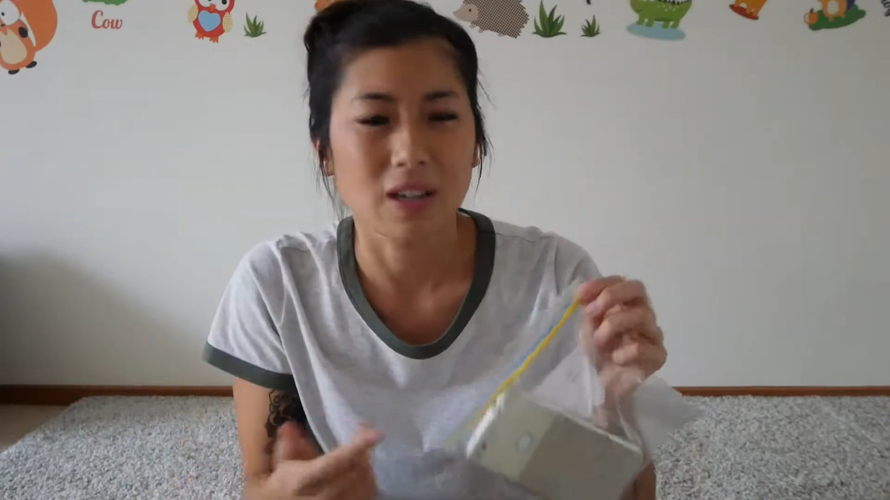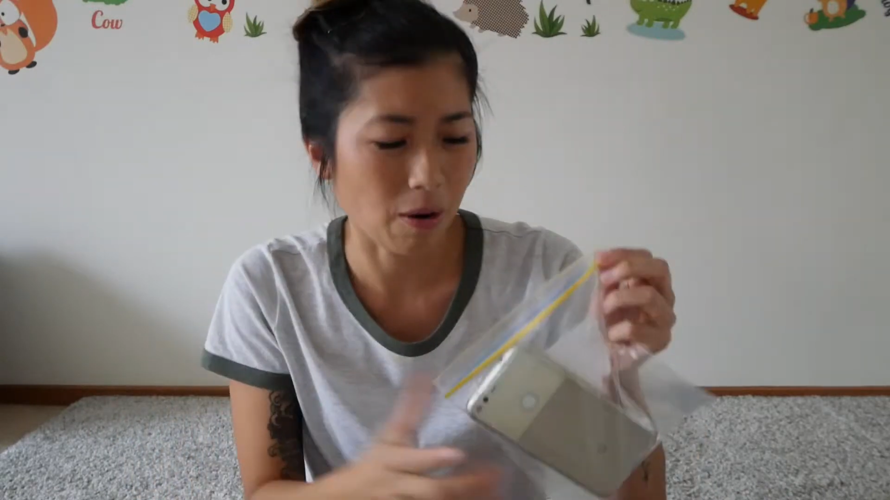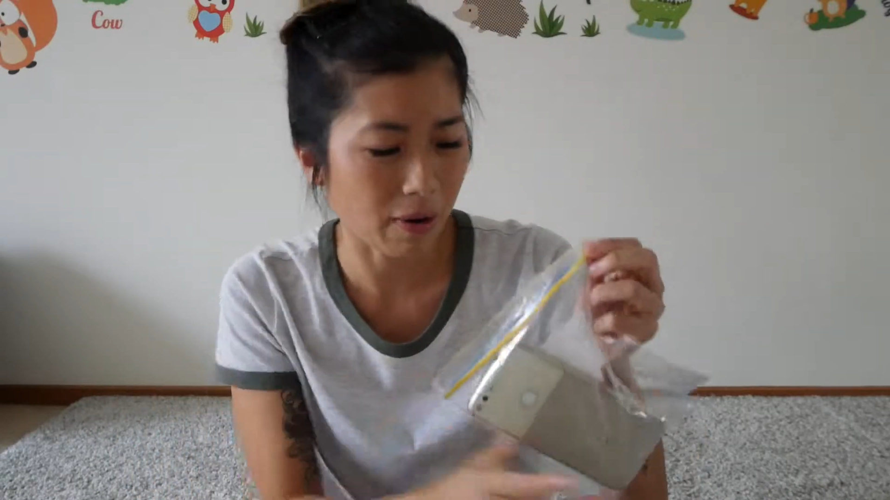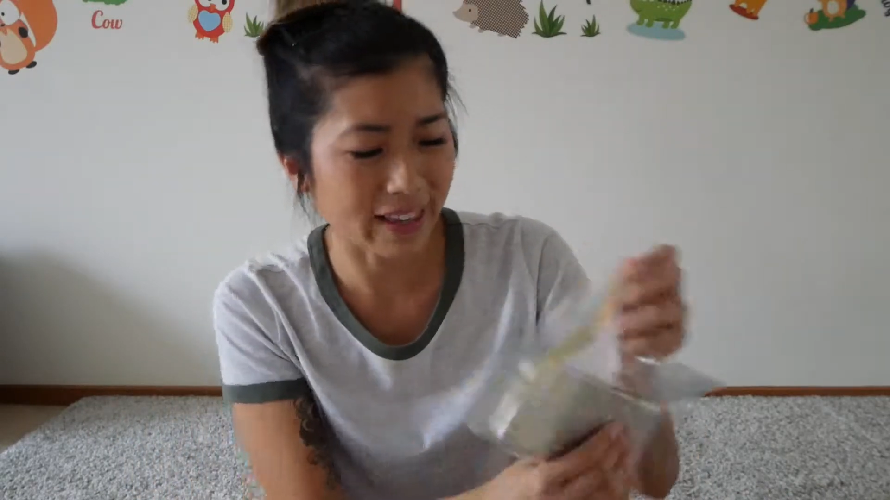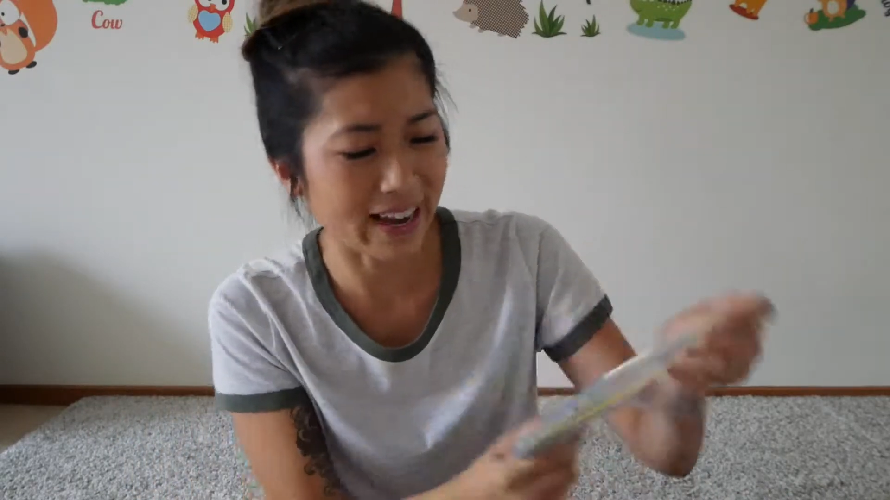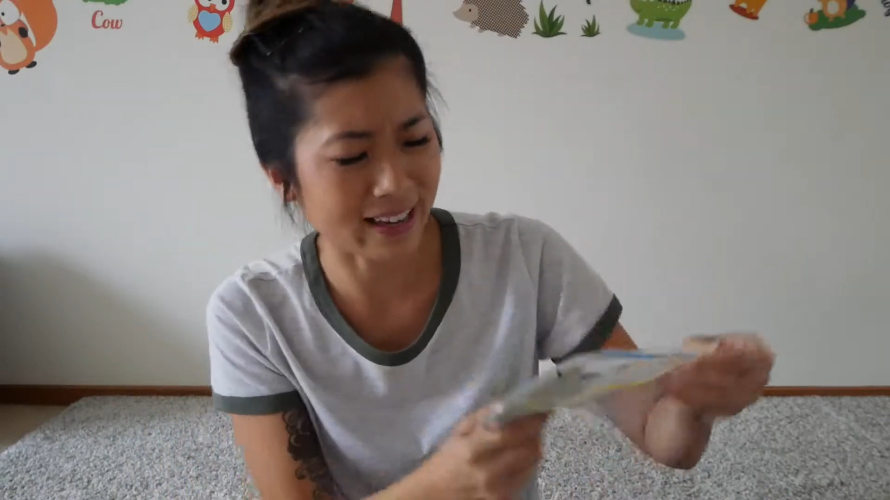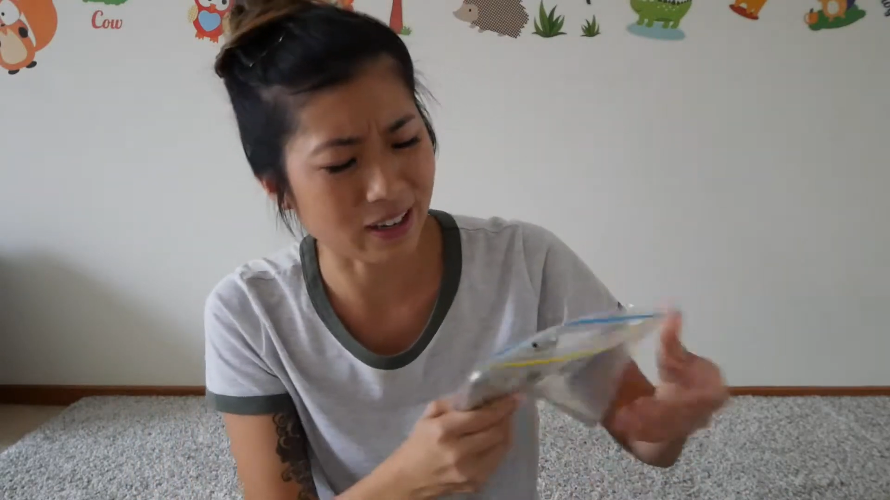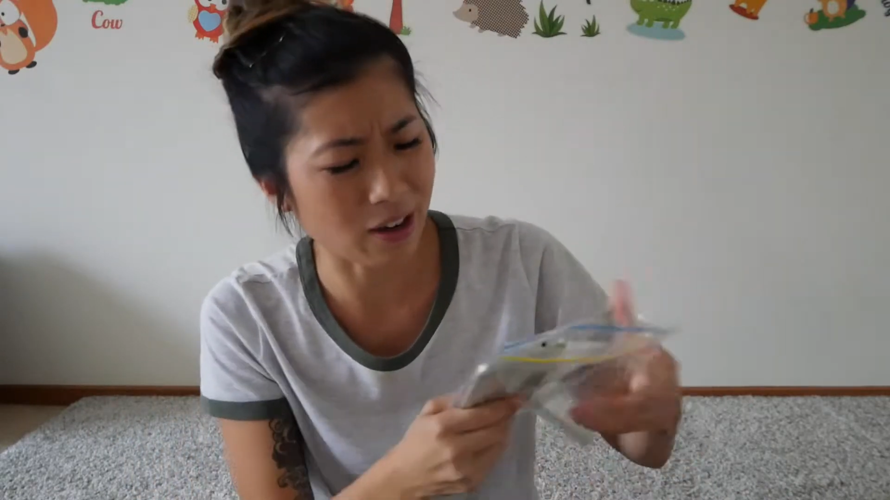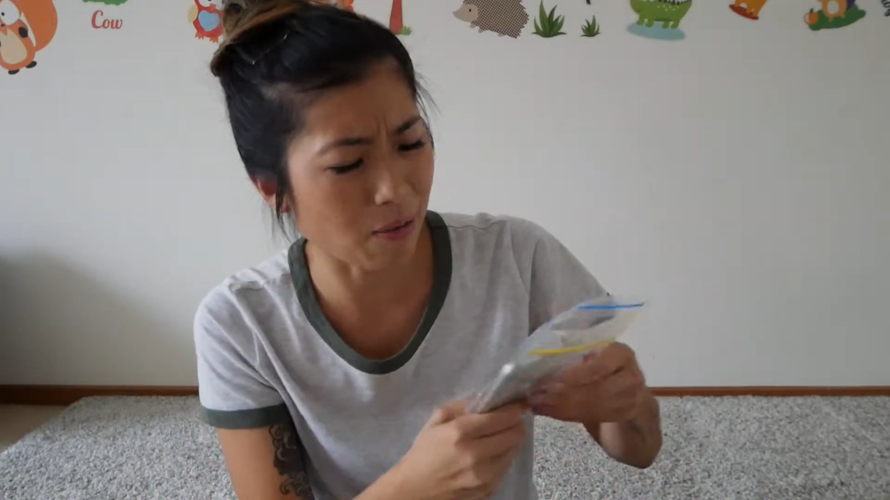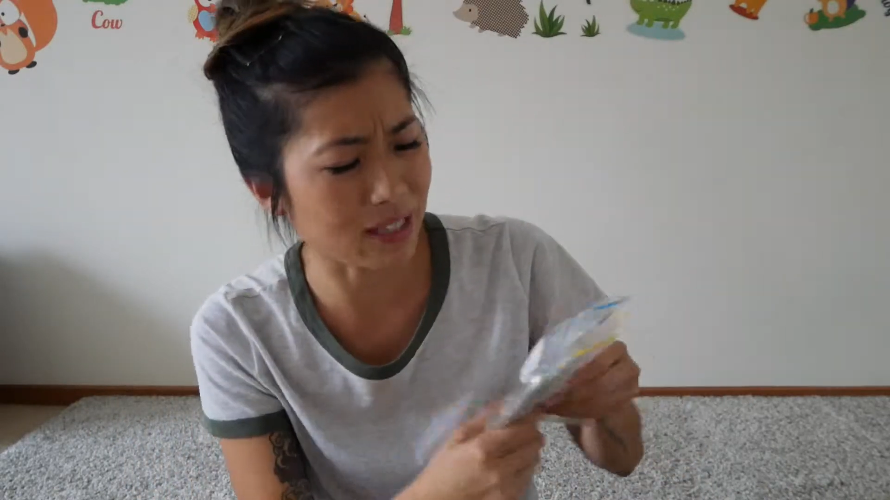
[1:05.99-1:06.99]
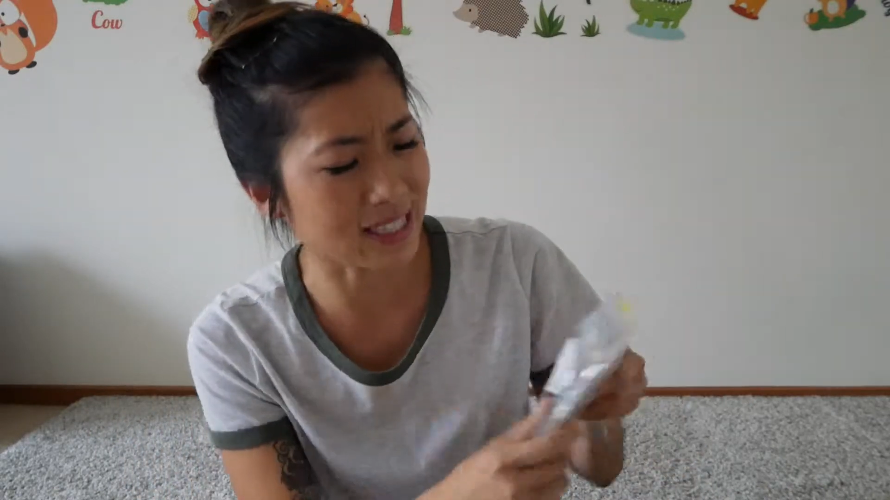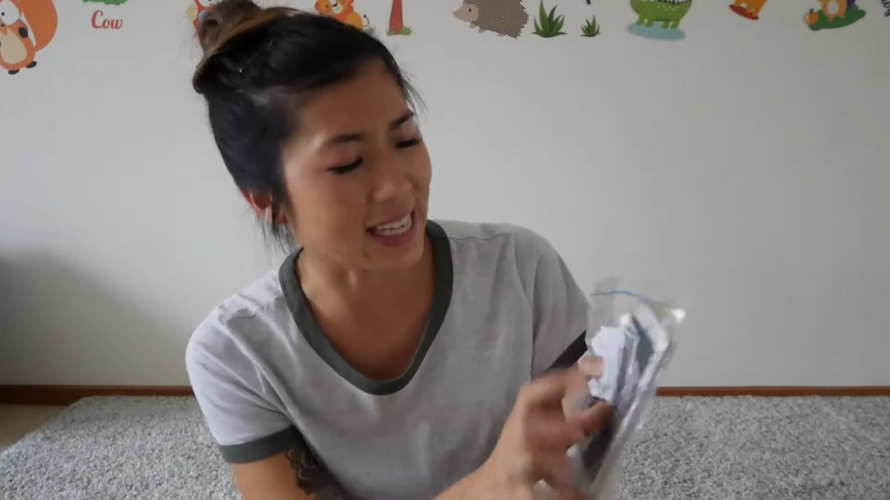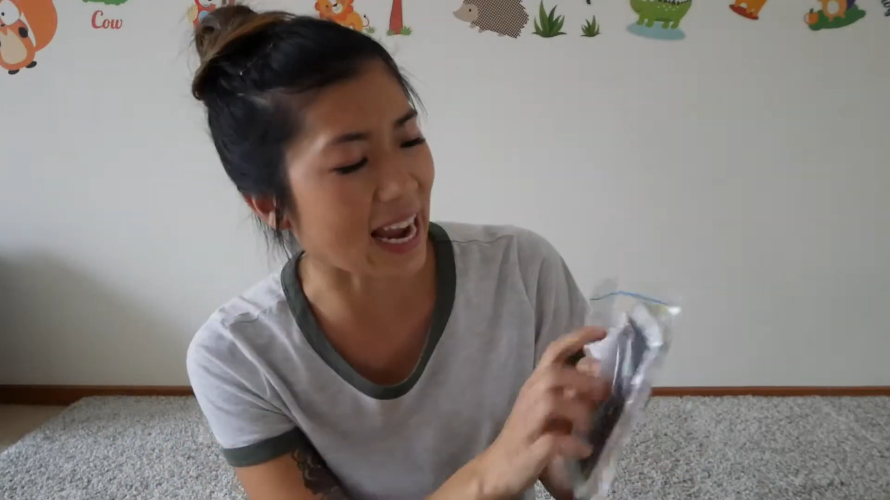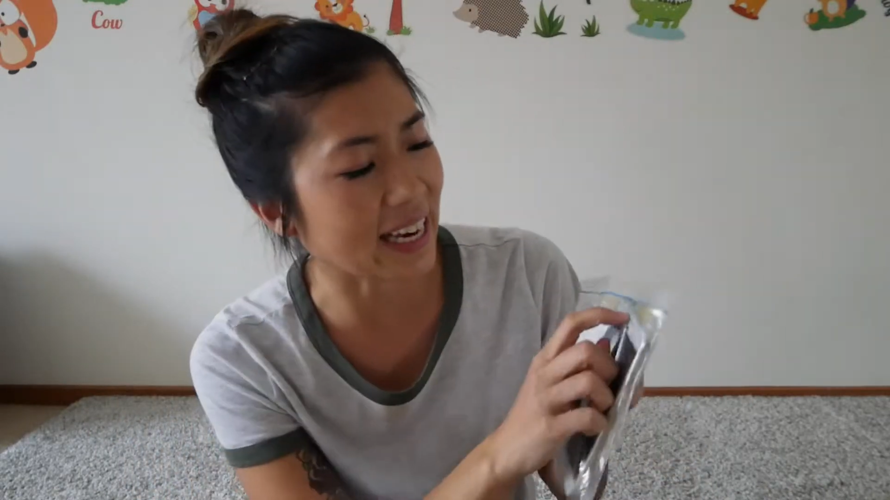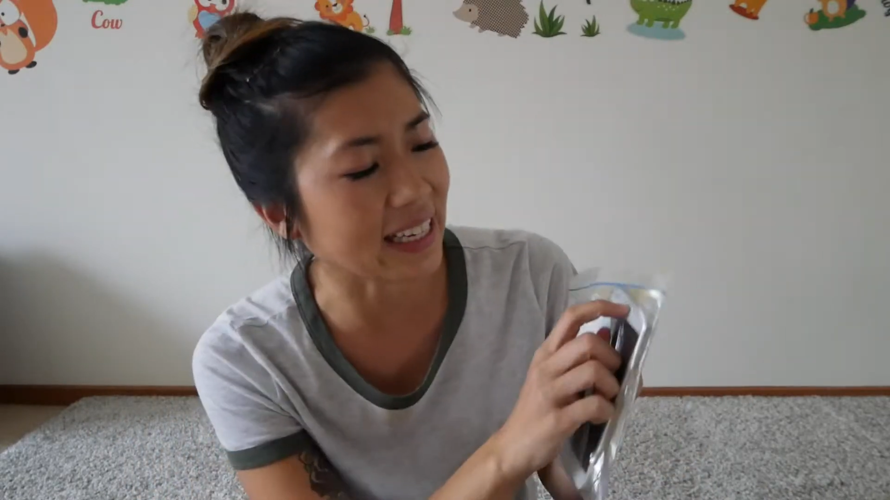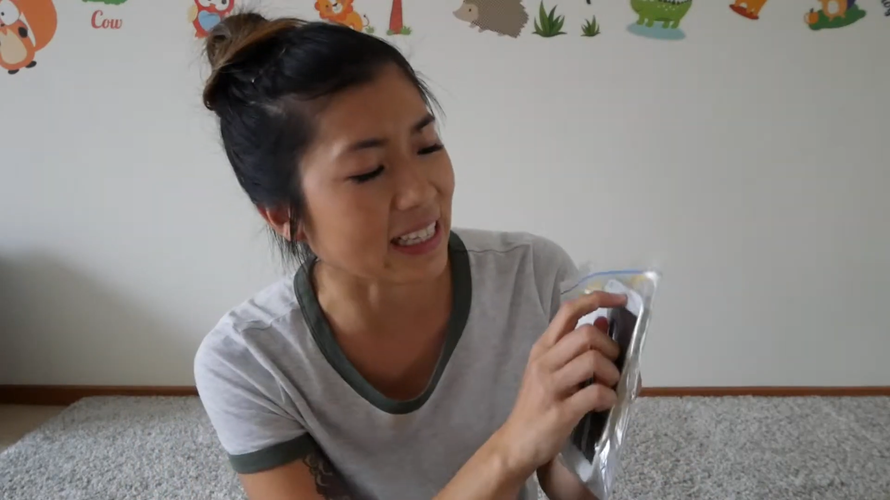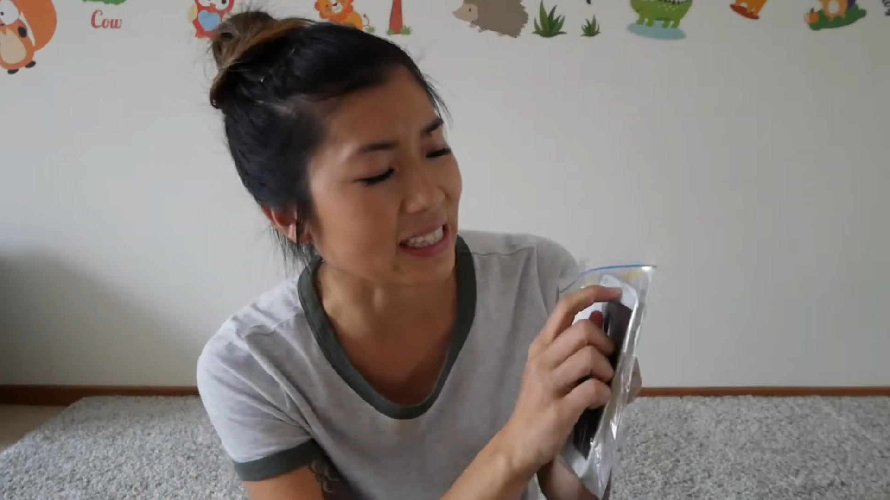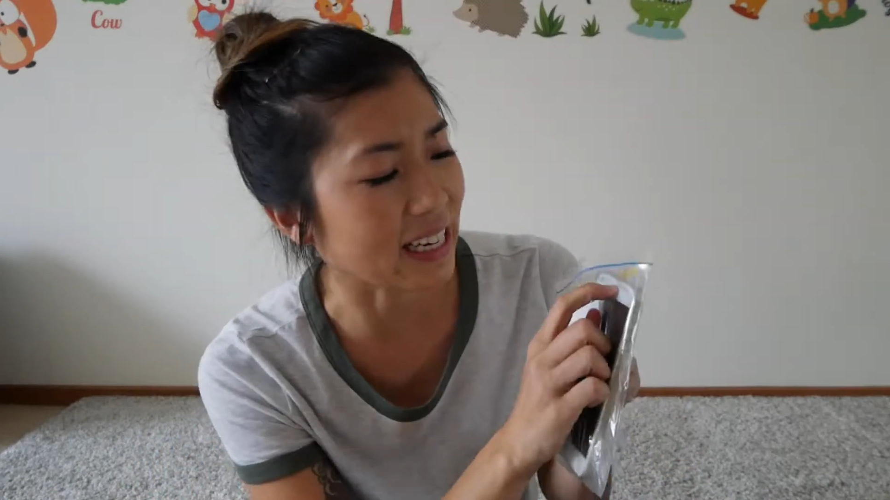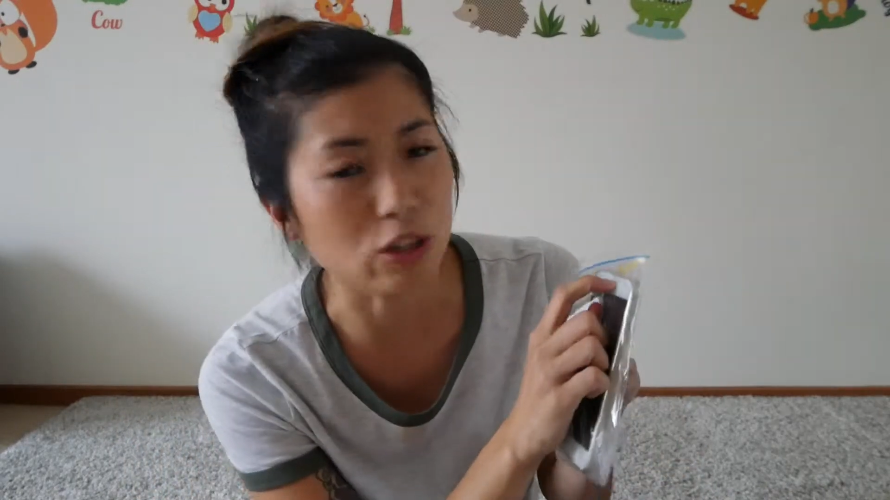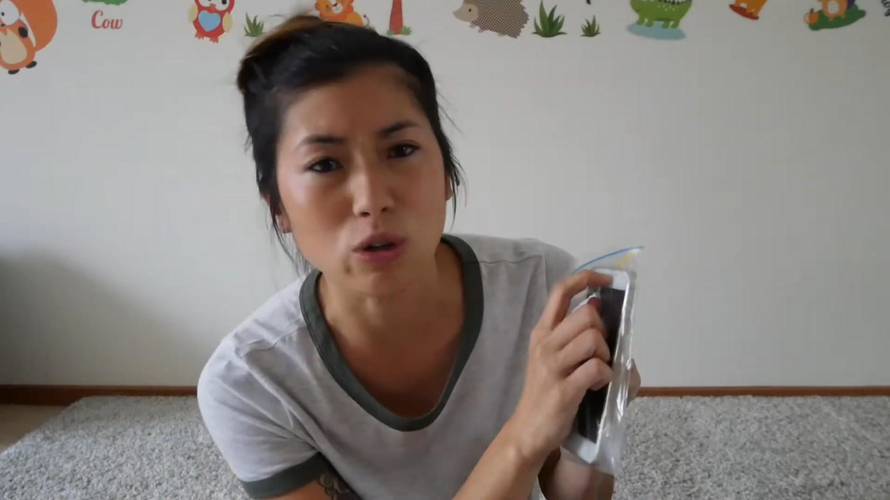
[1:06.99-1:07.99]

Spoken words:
when sand gets like